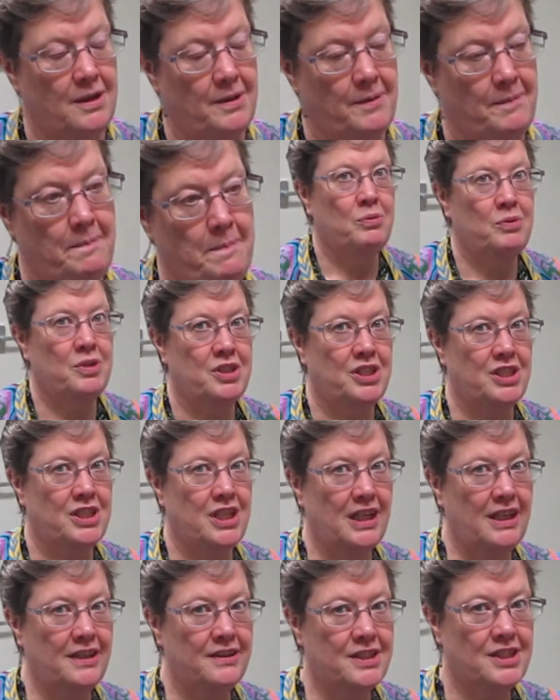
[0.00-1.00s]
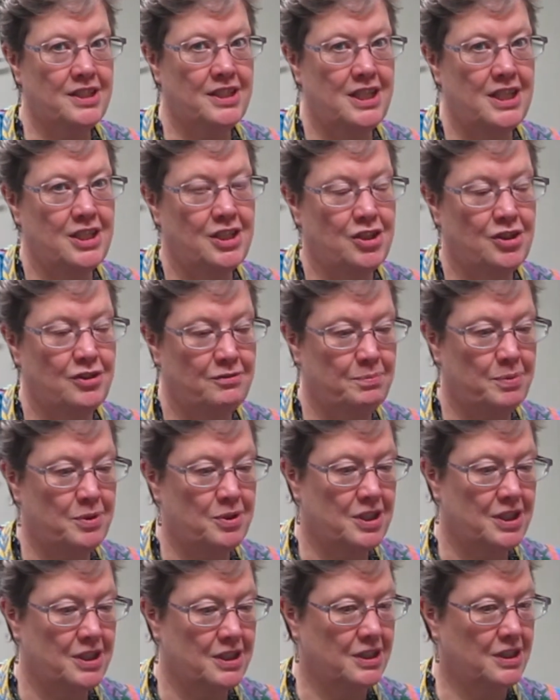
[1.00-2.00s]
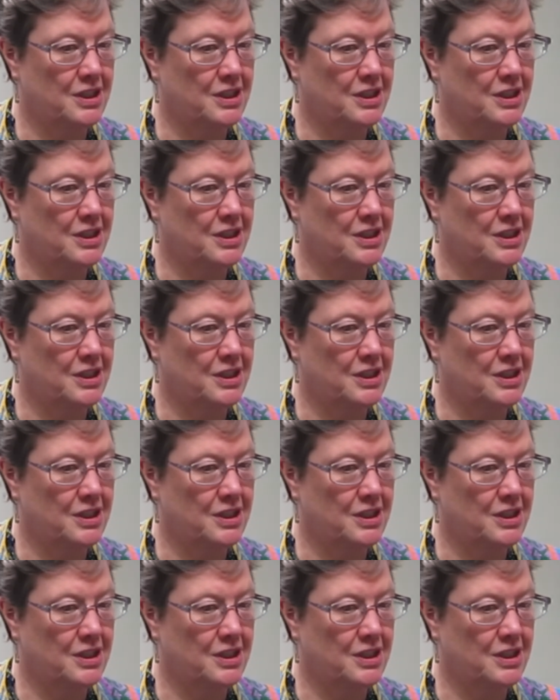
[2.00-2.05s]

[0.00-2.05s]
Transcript: Well, we're still at the stage of putting